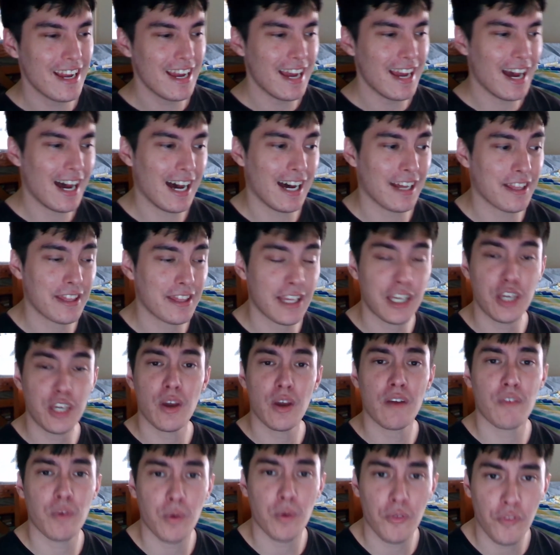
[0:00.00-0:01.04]
Thank you
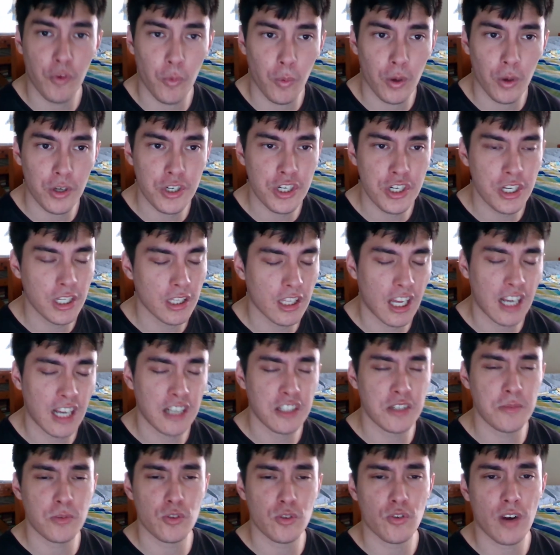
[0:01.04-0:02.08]
everyone for watching. Like,
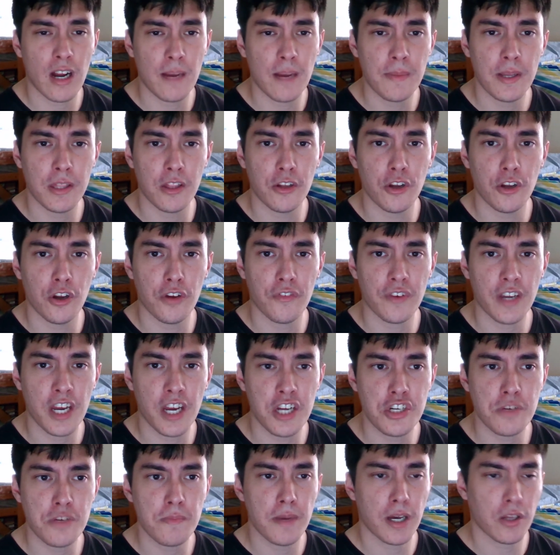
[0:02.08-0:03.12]
subscribe, hit the
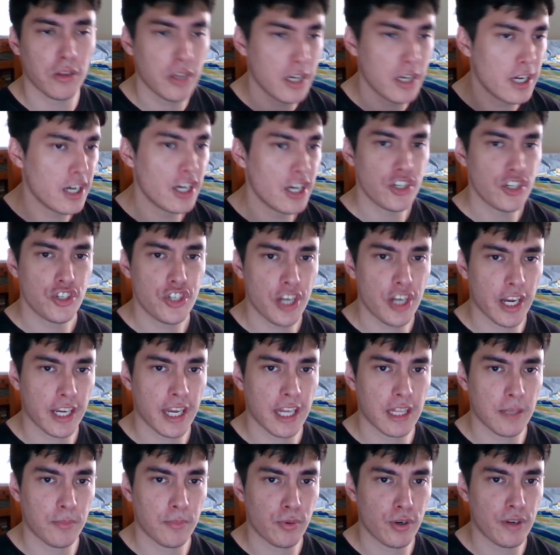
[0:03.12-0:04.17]
notification bell. Check out
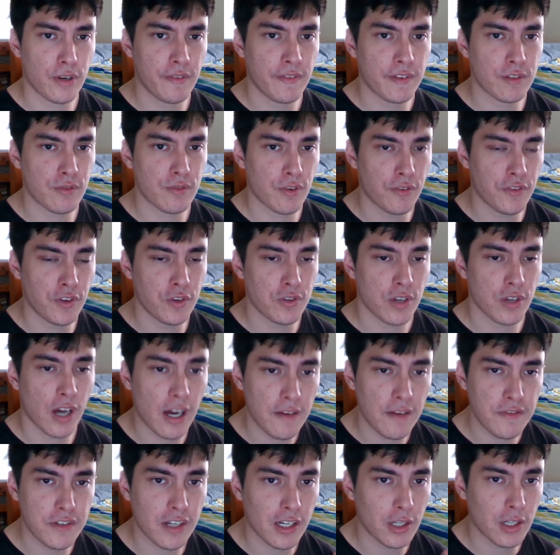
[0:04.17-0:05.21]
the previous reviews
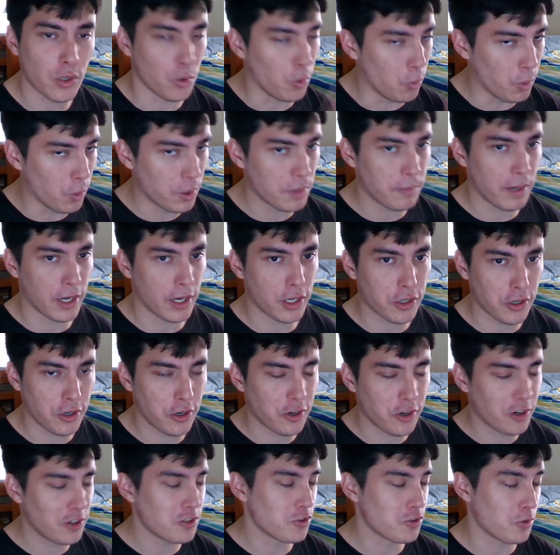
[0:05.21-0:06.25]
I've done, or with my
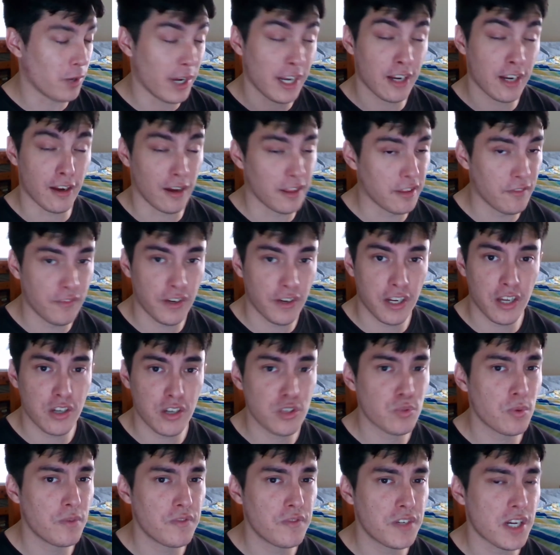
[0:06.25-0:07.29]
co-hosts, or any other videos
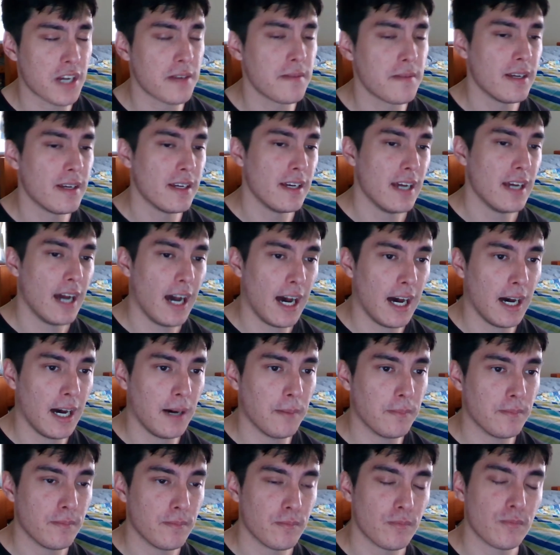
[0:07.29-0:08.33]
we've done.
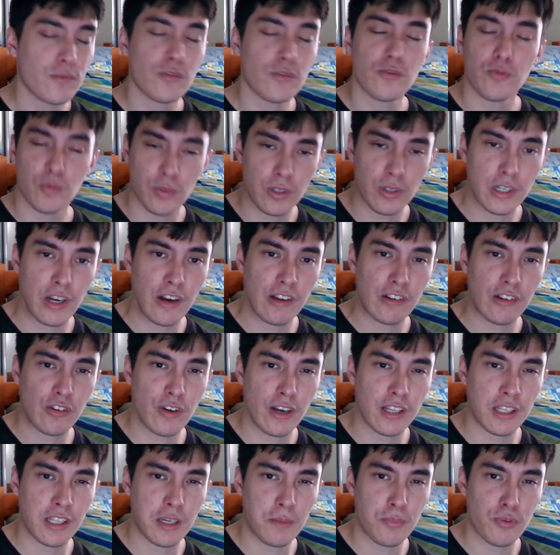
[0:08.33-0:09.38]

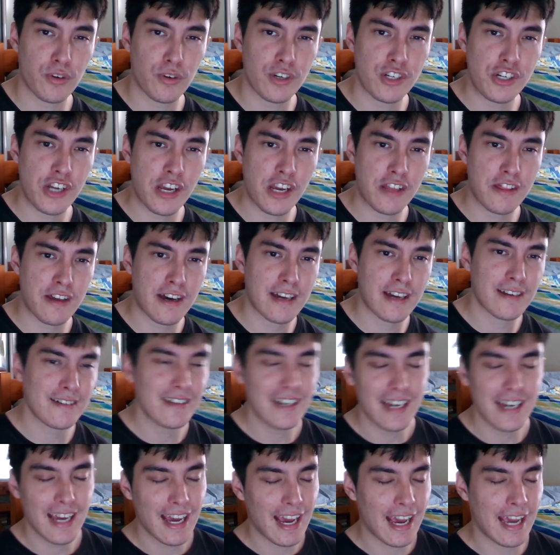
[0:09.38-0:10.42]
Greatly appreciate that.
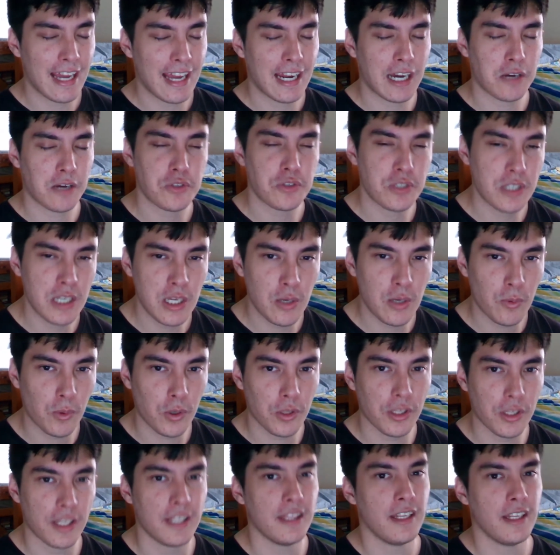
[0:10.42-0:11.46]
And I'll see you
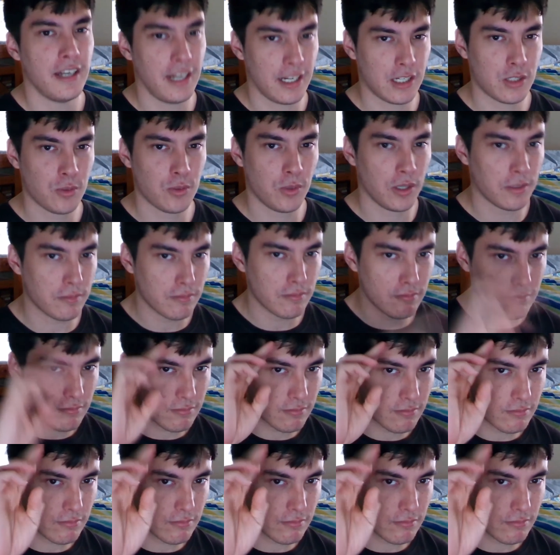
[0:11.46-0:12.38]
all in the next one.